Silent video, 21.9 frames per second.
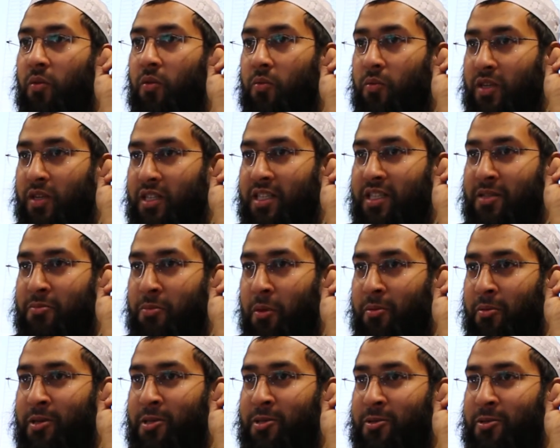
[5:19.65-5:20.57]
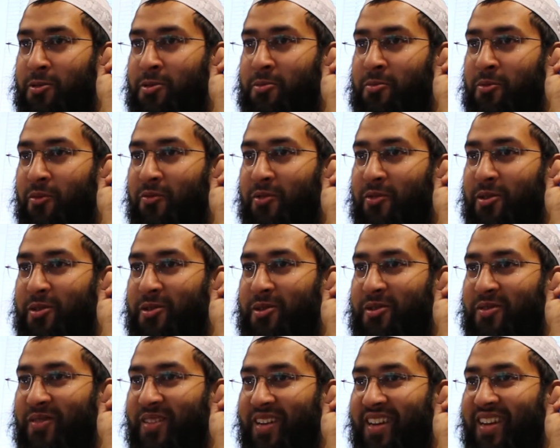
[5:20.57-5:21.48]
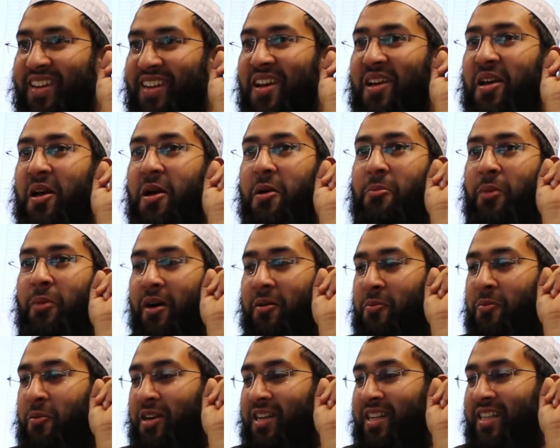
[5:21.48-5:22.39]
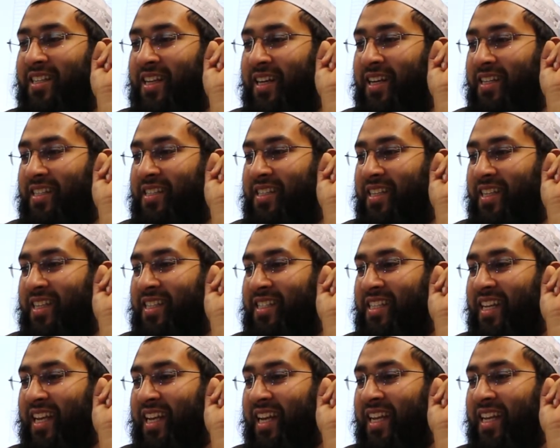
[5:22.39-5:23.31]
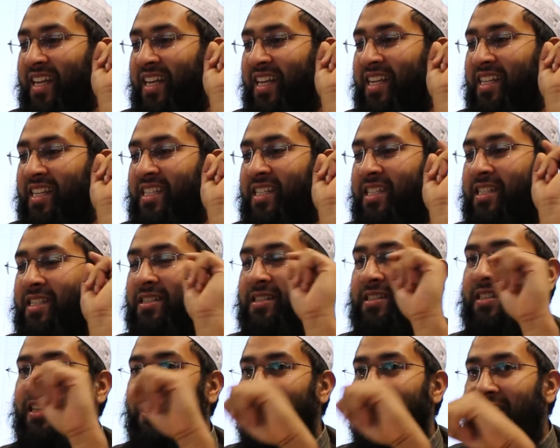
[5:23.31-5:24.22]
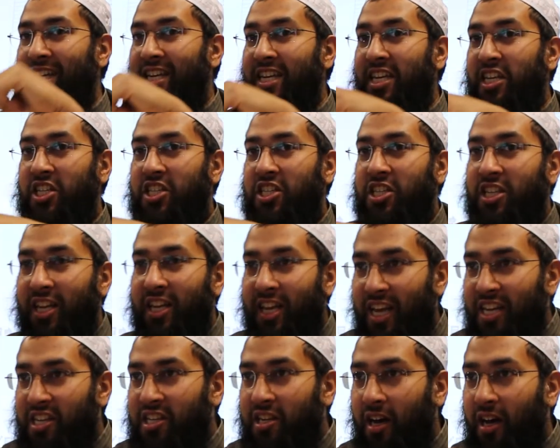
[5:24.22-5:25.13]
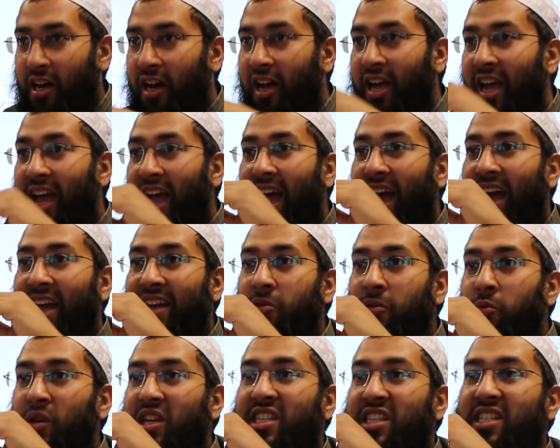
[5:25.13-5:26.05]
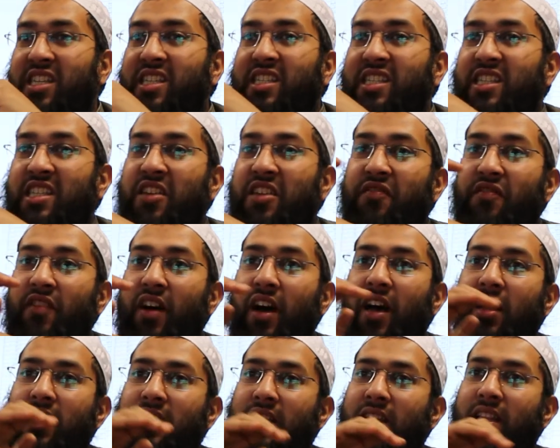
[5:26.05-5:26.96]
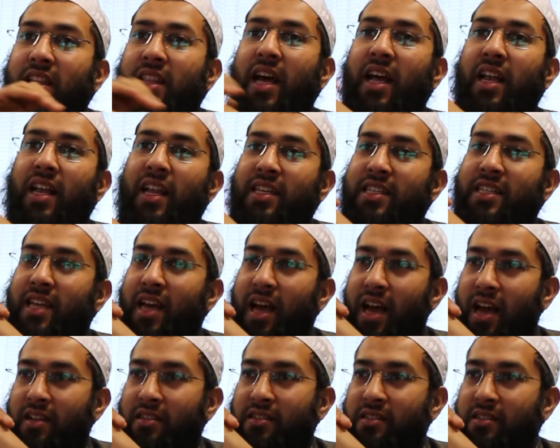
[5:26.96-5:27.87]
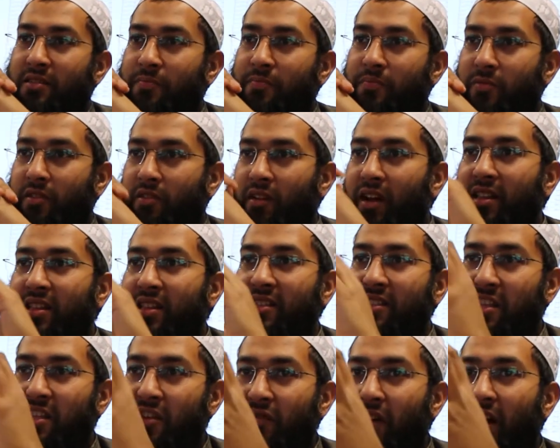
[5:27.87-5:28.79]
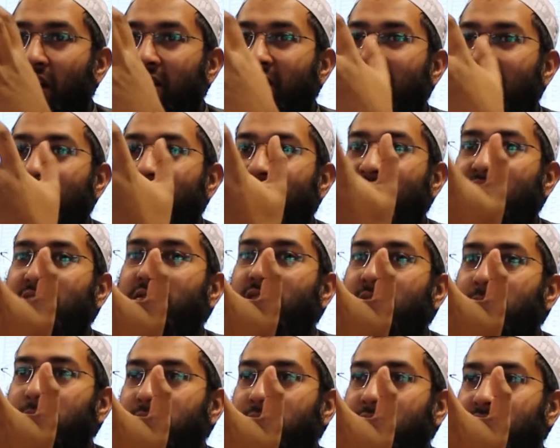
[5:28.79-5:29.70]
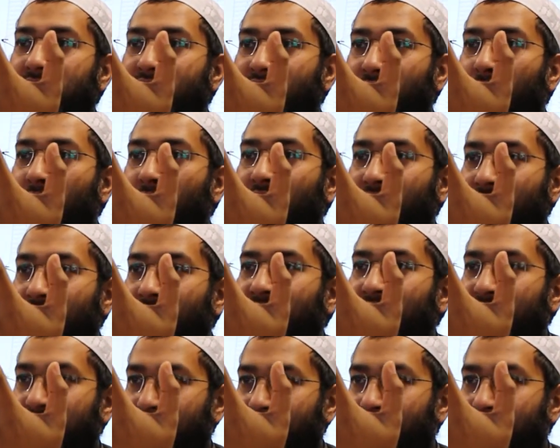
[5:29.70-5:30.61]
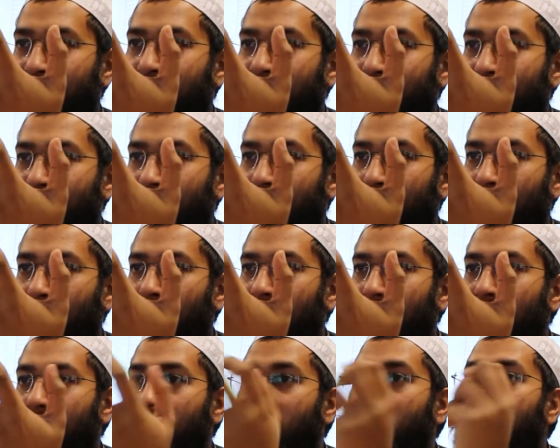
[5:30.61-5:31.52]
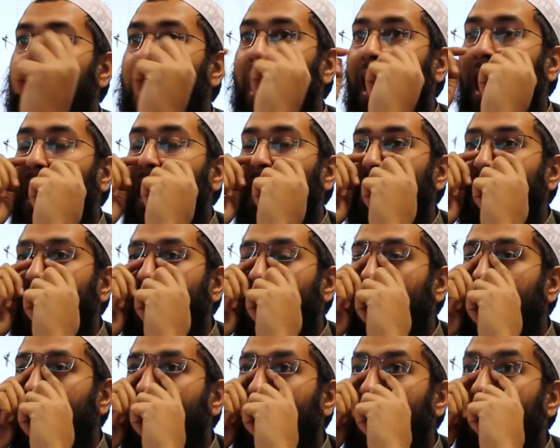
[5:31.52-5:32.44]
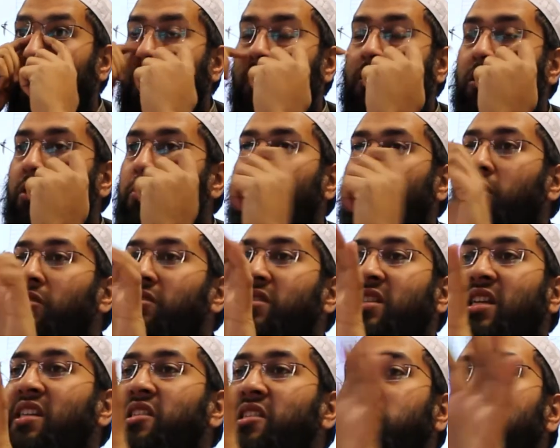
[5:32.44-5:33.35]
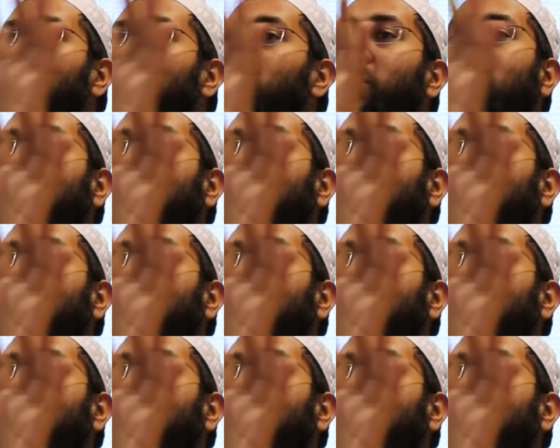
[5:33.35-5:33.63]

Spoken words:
which is probably too small for you to read, but what it does is it lists each letter and which sifat that letter has. Right, the sifat are descriptors for the letters, right? And they are, because there's no